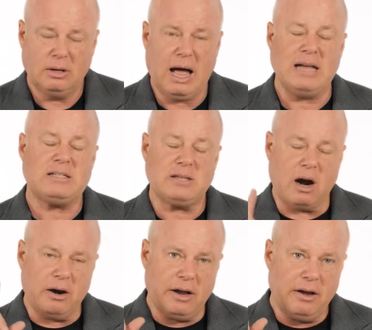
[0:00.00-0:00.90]
I
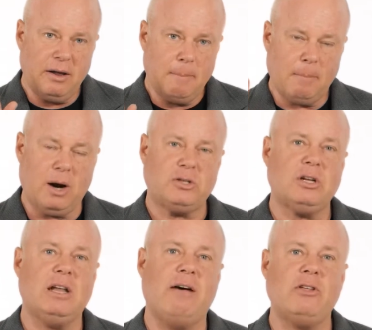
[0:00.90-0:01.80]
started March
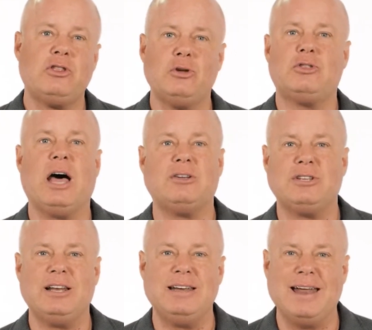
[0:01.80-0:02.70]
11th,
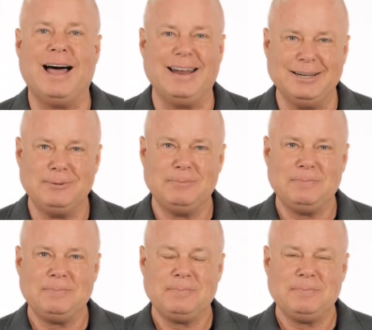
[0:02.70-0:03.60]
2009.
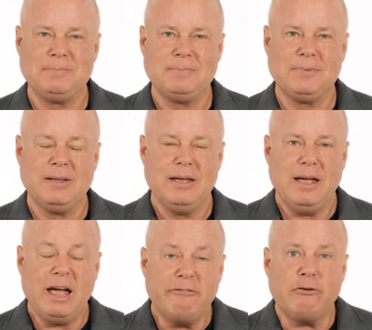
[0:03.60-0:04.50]

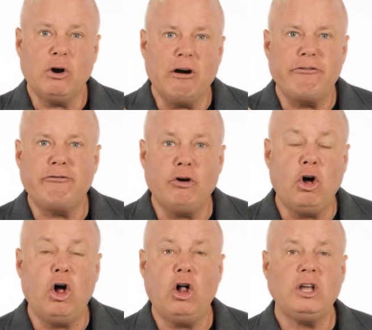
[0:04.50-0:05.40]
And for a
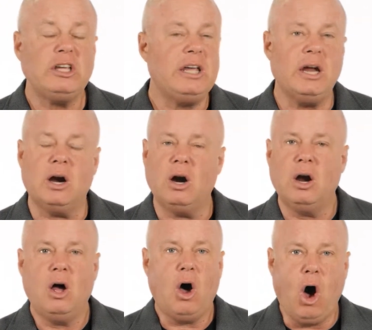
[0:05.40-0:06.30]
full year,
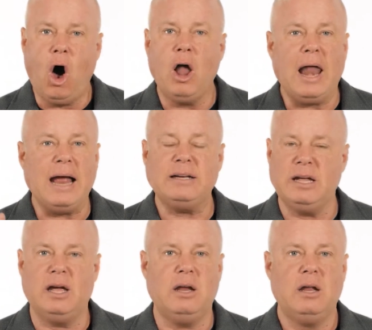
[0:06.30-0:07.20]
all I
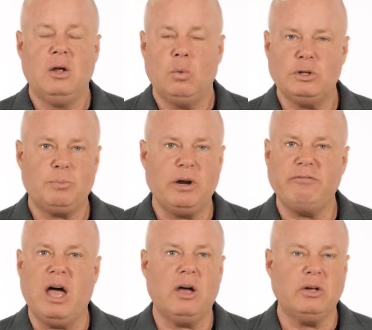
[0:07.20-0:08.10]
did was bring
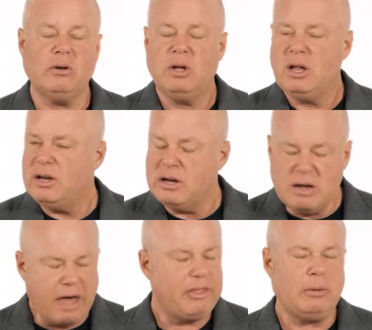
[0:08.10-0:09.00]
value,
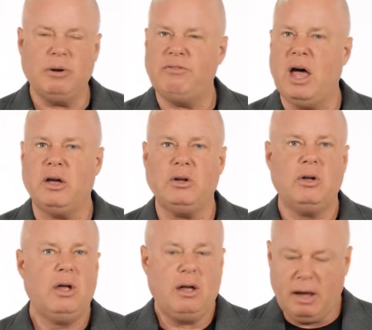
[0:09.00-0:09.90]
nothing but value.
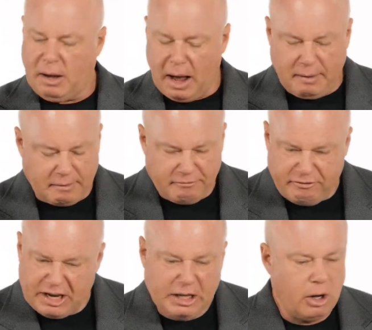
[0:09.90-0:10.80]
I had
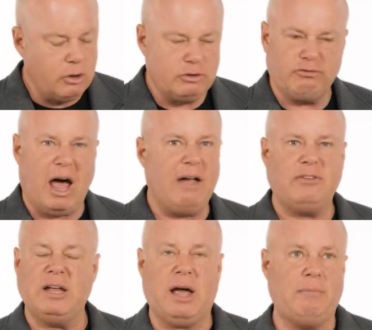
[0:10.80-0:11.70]
videos 5
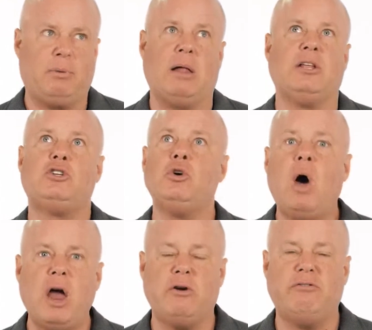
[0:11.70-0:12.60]
days, I had probably
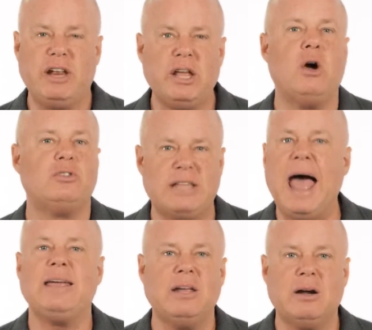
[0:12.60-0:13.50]
200 videos
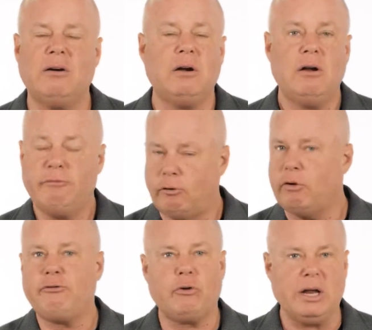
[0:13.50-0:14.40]
that year for
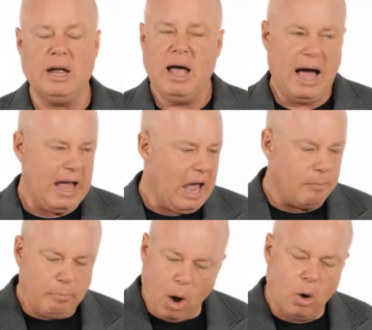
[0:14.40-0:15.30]
free. I
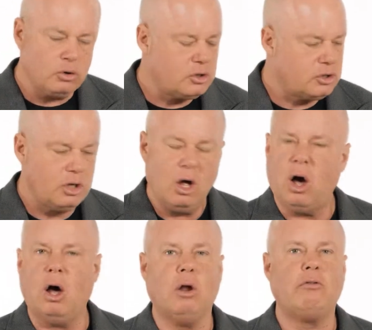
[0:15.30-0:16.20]
had posts
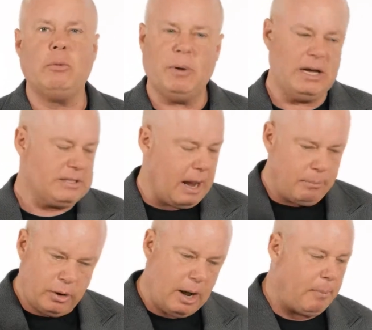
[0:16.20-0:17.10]
all over the place. I
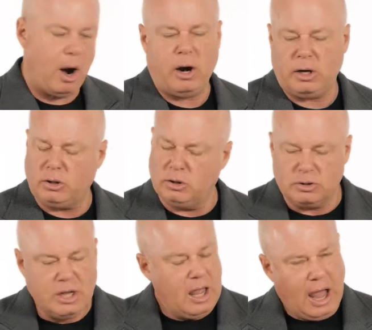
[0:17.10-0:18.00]
put up
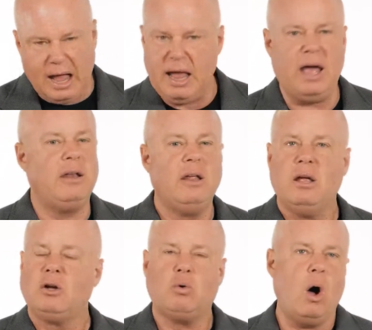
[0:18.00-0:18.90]
articles, I had
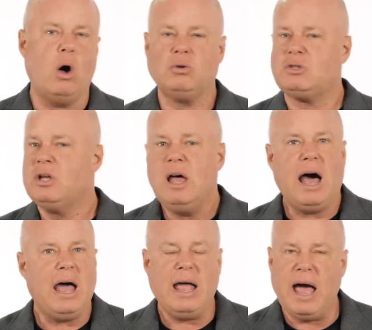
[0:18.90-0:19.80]
quotes,
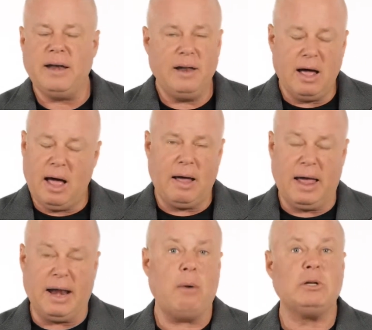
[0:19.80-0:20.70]

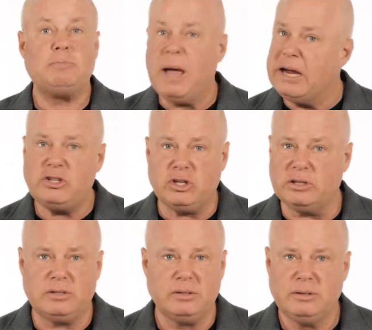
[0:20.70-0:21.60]
and I was
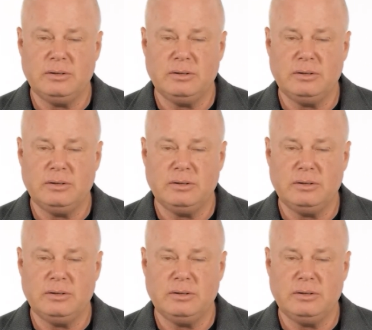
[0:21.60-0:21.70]
patient.